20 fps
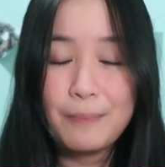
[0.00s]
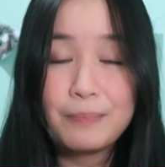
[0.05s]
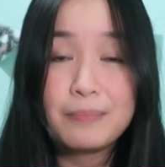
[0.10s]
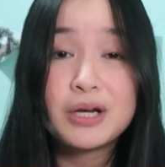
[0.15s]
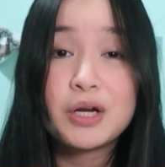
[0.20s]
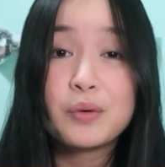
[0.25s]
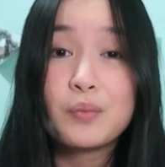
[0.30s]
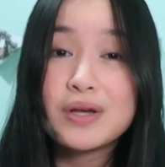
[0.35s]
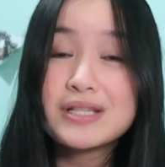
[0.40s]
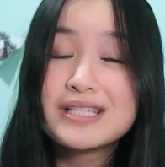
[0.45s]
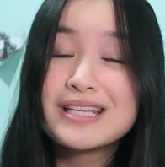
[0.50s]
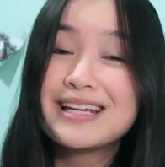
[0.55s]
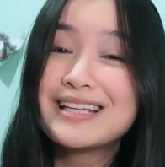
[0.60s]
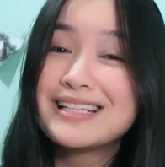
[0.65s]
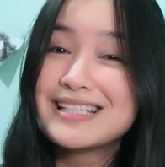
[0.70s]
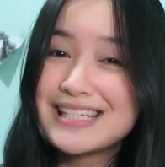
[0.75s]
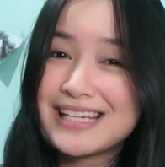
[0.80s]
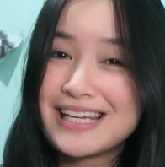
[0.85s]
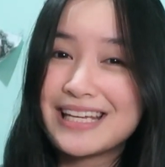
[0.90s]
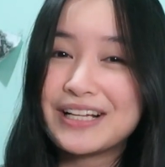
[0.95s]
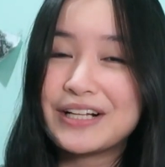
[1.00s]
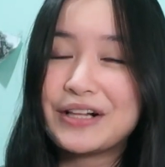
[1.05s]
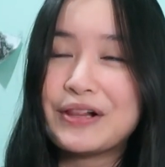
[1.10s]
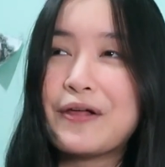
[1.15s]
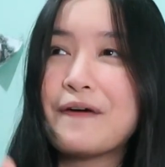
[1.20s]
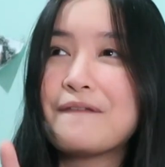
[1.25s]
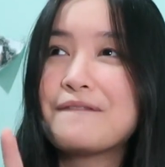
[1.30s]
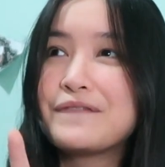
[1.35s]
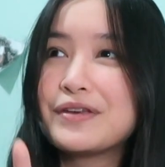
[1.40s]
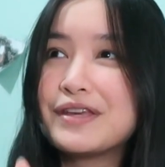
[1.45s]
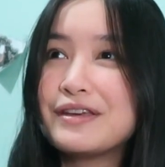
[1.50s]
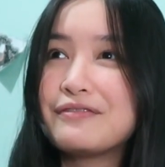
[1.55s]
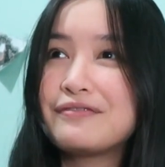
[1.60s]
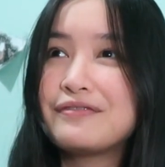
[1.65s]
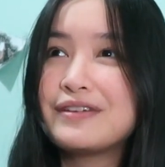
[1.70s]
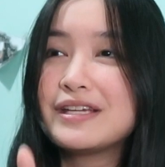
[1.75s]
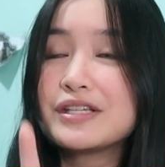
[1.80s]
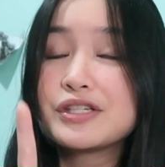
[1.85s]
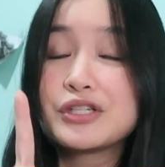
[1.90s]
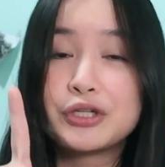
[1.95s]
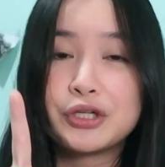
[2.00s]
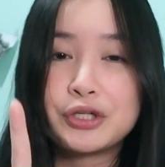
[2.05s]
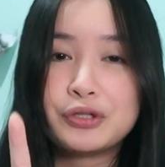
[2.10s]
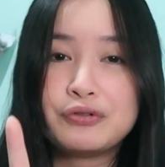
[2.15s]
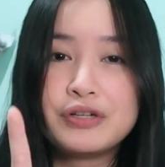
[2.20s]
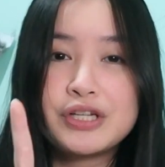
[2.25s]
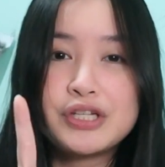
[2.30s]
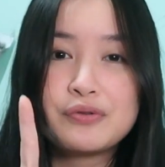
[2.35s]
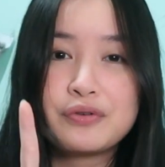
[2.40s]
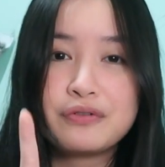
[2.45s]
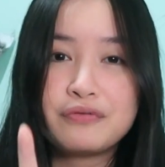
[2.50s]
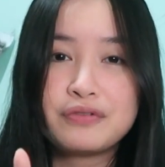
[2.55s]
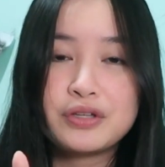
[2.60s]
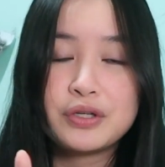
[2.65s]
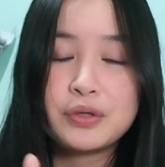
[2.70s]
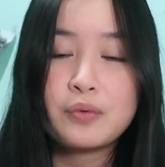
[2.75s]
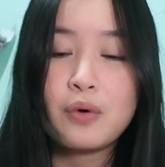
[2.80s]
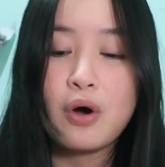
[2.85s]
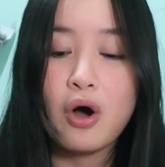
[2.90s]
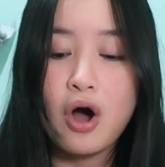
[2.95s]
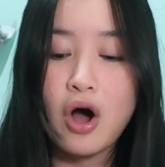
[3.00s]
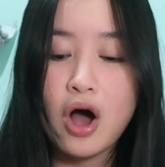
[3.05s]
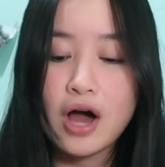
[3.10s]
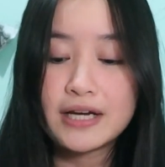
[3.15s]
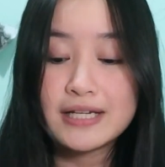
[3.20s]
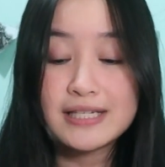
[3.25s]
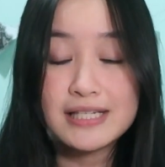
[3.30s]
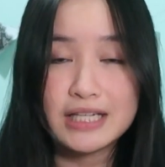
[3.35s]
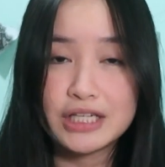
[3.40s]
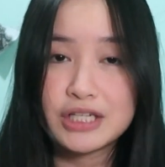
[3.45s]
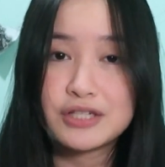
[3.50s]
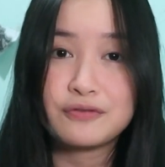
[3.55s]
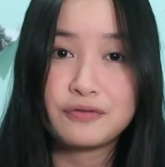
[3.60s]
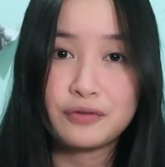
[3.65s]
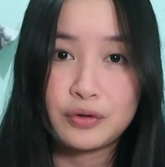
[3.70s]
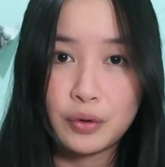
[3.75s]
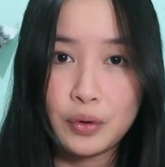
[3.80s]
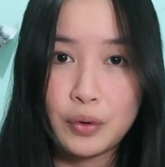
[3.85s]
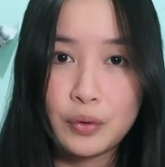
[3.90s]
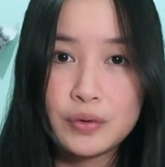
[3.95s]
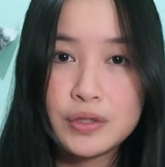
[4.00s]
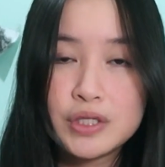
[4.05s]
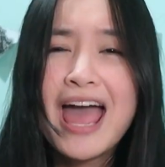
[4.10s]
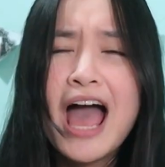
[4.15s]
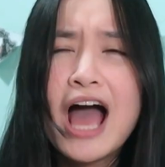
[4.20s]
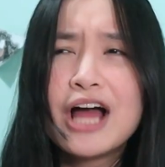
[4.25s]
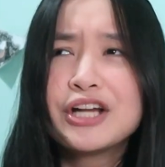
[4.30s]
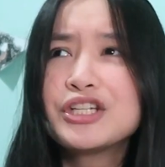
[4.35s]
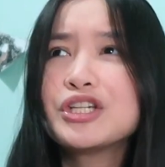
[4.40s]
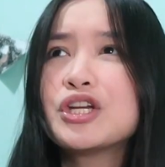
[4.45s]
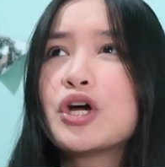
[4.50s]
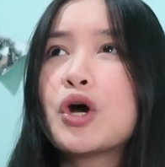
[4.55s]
But it wasn't until Fifi's Goodreads review on Six of Crows. And